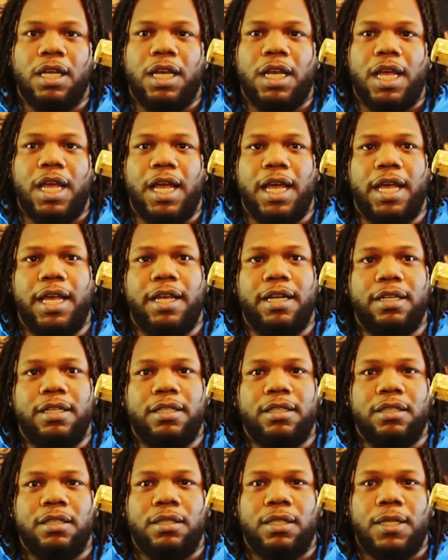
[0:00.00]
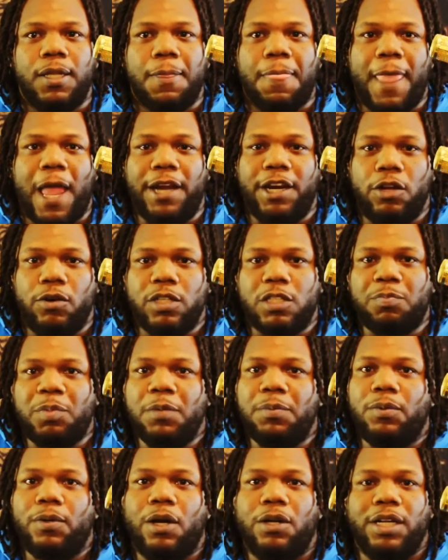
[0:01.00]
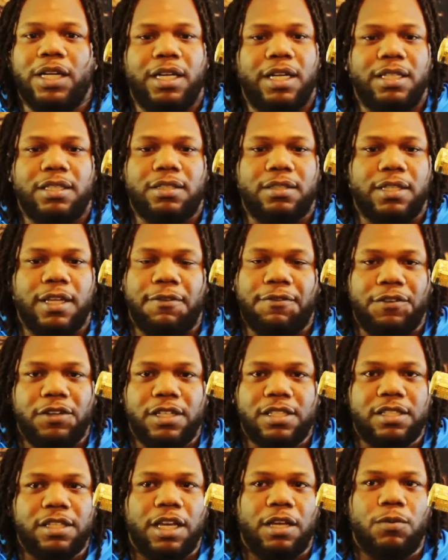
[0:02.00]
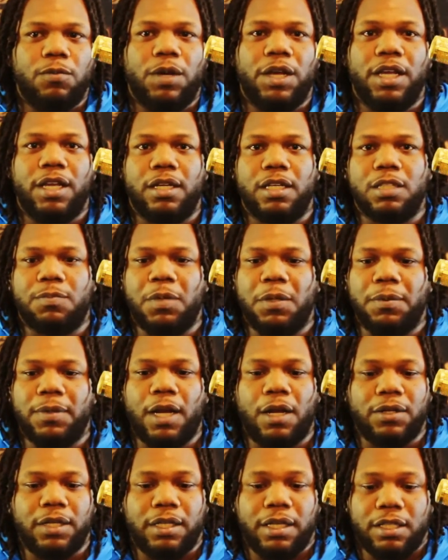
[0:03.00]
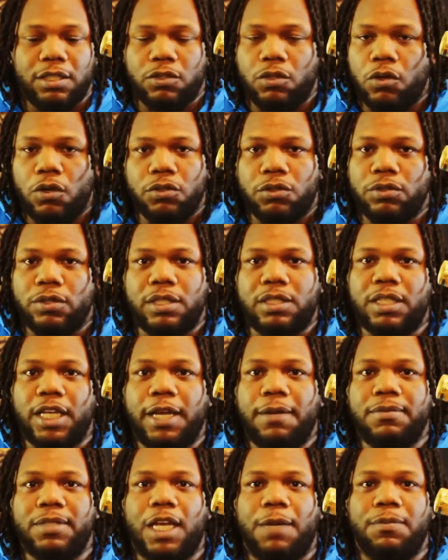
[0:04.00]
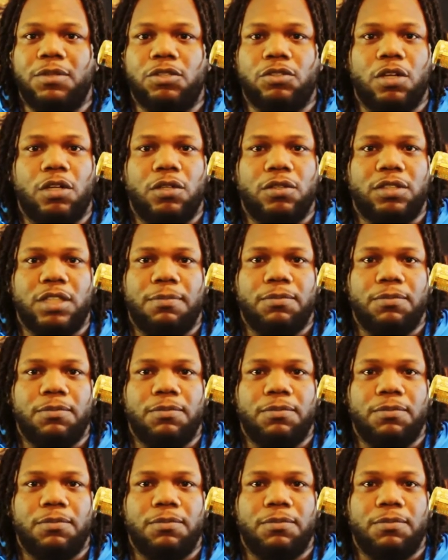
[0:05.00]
And I know there's people out there that feel the same way. There's people out there that's going through the same type of struggles I'm